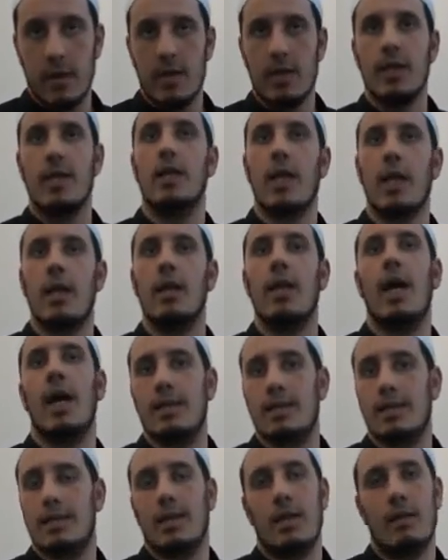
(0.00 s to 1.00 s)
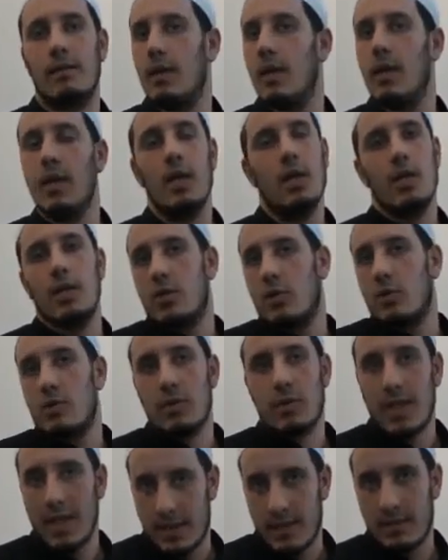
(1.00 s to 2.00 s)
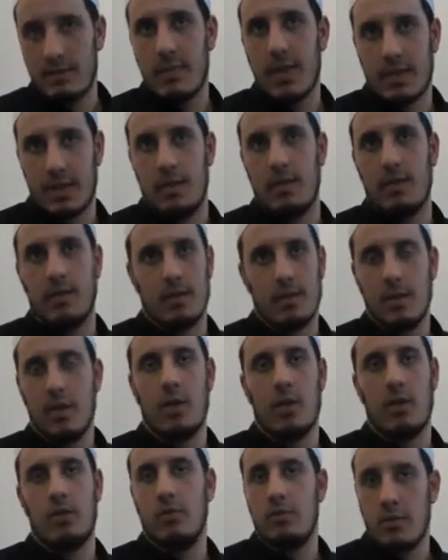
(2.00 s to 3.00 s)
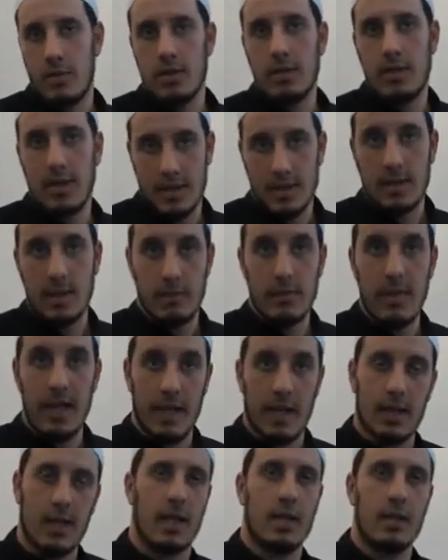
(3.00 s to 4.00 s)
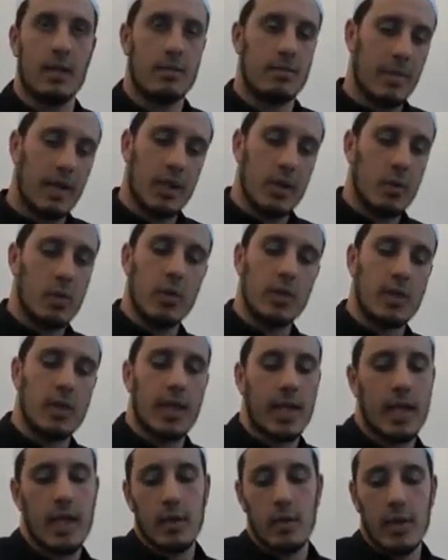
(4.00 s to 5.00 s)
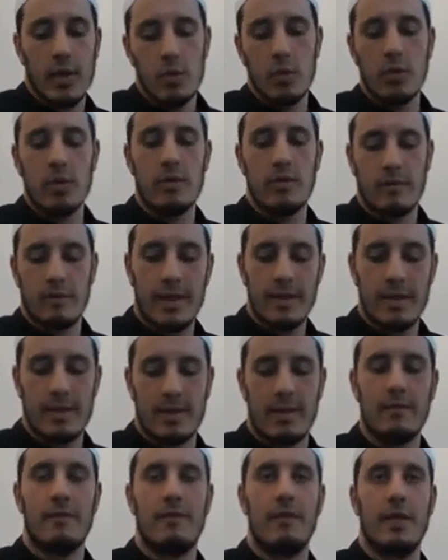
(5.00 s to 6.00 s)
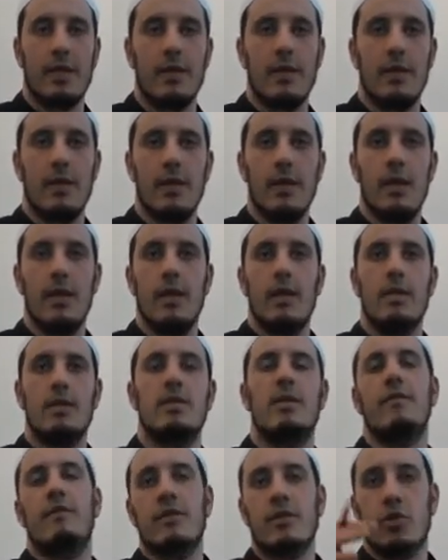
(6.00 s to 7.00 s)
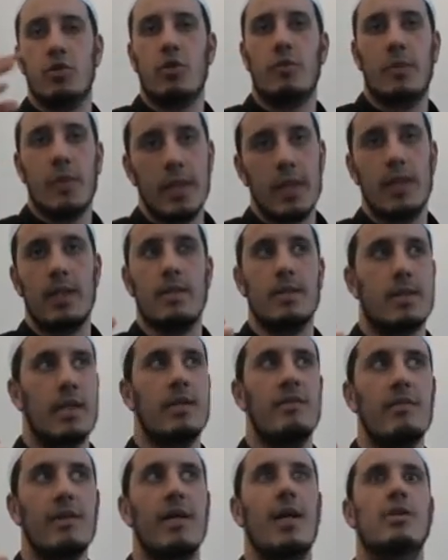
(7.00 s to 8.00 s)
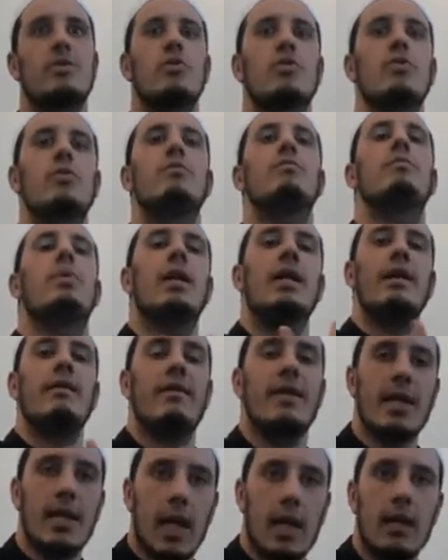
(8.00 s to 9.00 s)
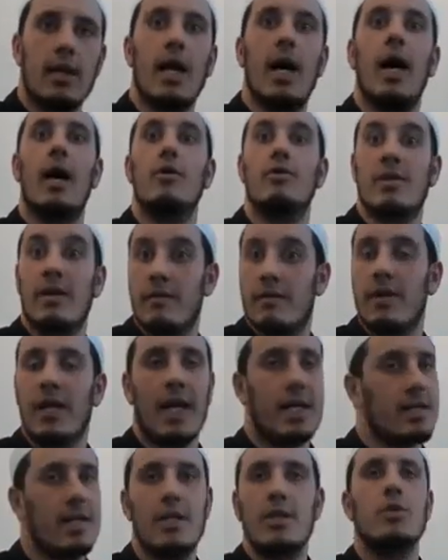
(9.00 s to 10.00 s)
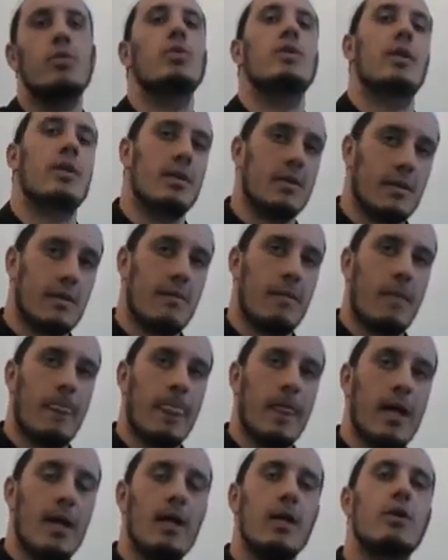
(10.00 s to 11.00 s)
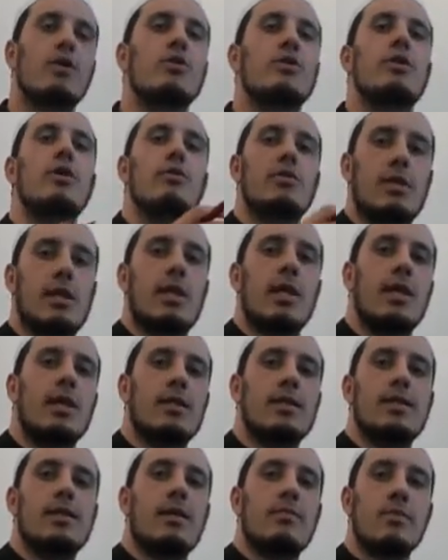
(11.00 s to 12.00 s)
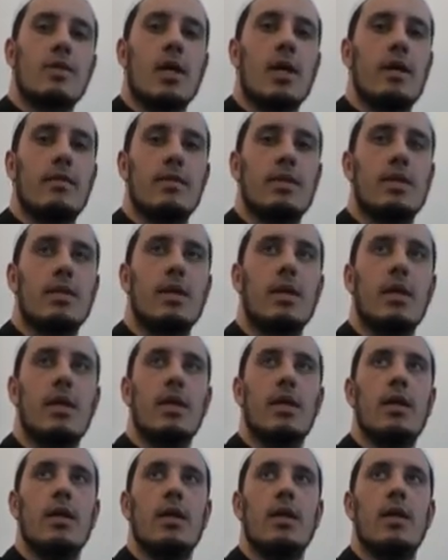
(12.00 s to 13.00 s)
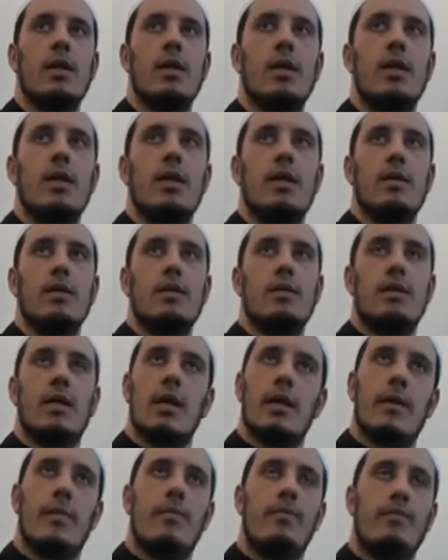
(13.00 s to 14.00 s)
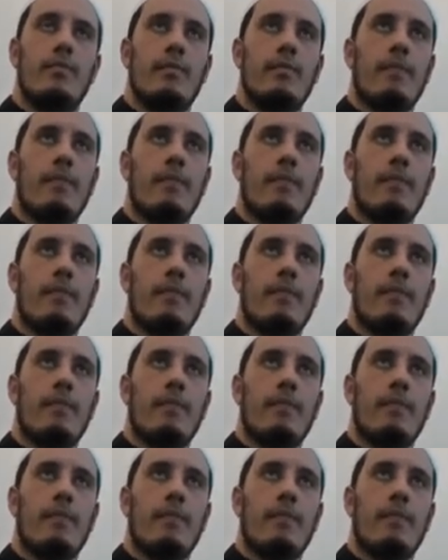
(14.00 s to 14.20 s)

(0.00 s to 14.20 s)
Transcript: in Allah and stuff. So it doesn't matter, you know. That's the main thing. But you wouldn't, anyway, you wouldn't find something, differences of opinions in regards to believing in Allah or something like that. You wouldn't. Because those things sometimes, the